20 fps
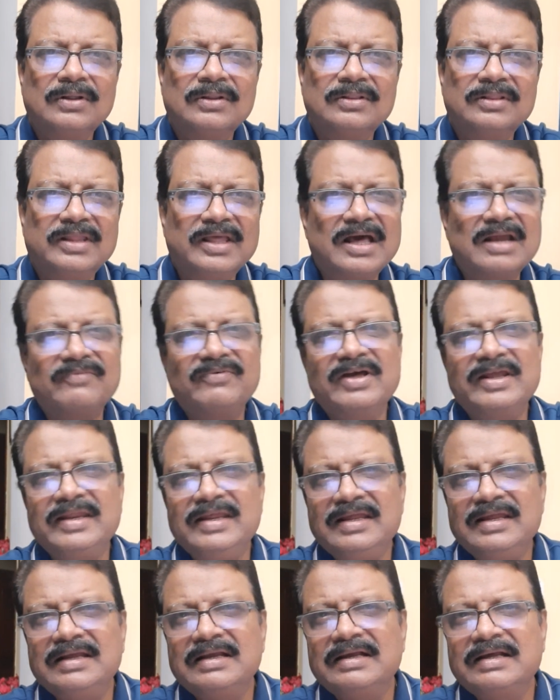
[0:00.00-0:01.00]
They are
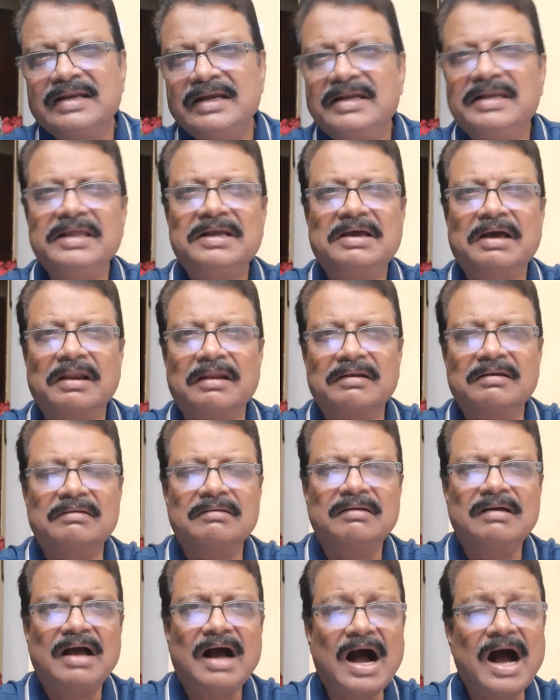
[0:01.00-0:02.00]
very critical,
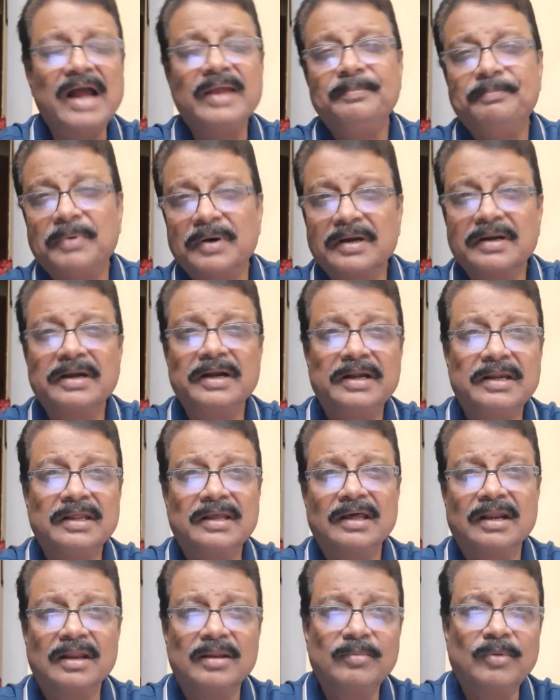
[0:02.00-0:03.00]

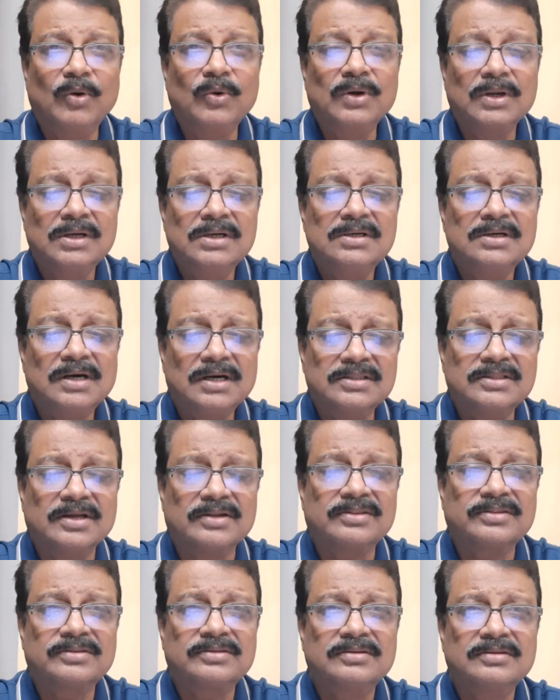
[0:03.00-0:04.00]
hypercritical about
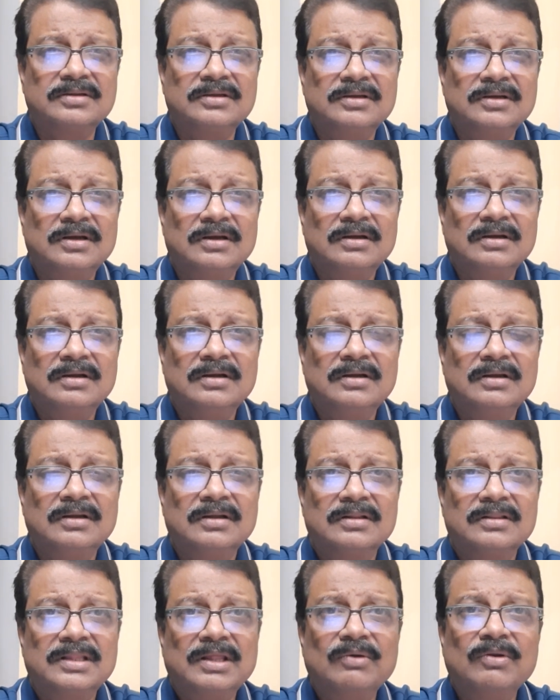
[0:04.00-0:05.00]
others.
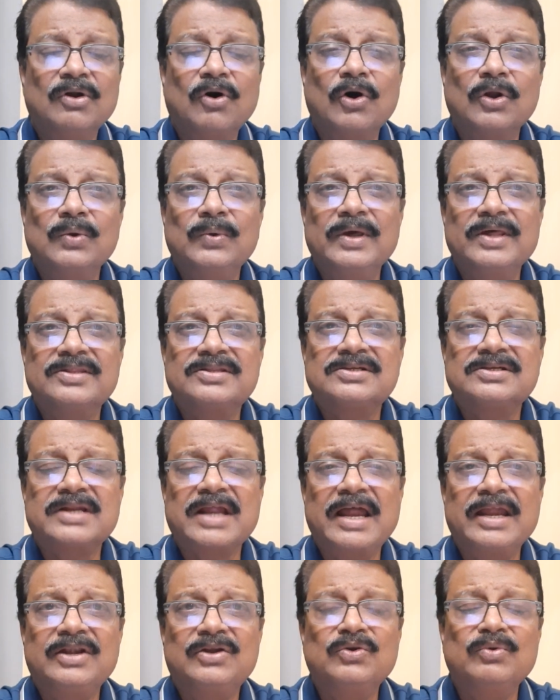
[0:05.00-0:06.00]
They will always
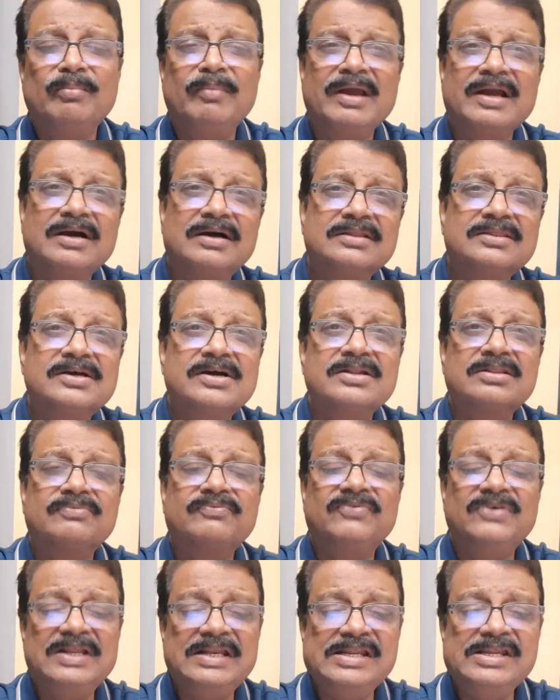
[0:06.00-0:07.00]
try to make others
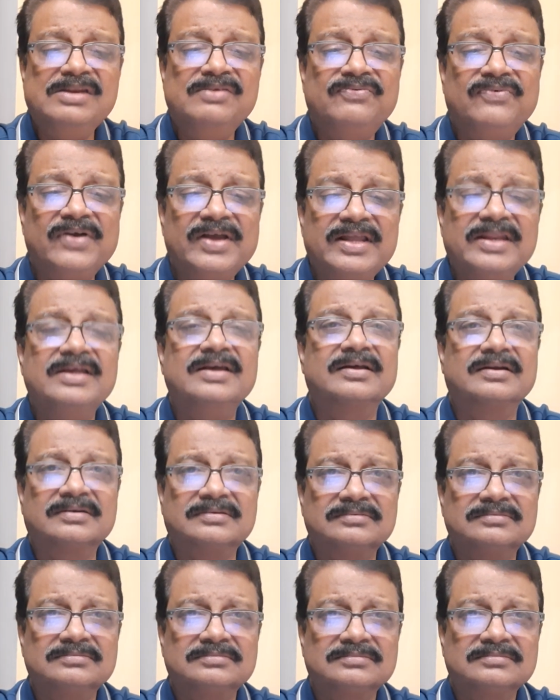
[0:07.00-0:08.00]
feel inferior.
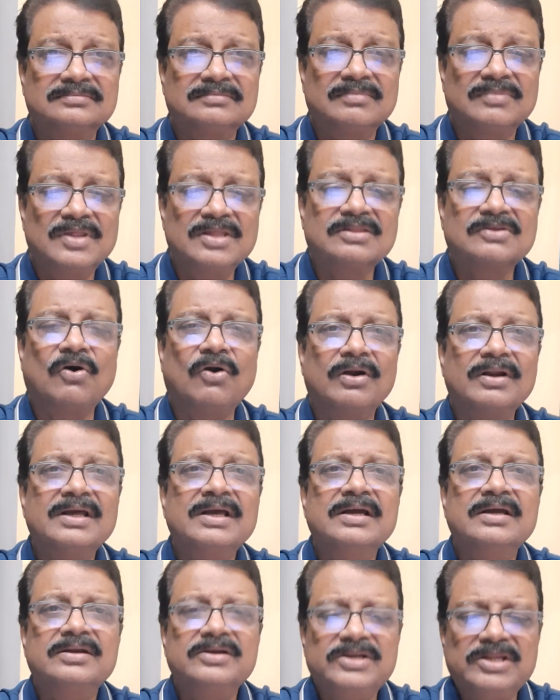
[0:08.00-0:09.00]
This is called
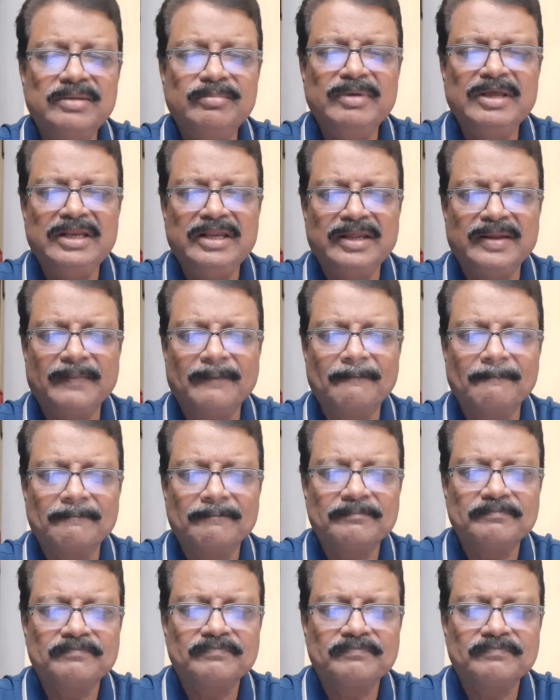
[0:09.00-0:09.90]
demeaning.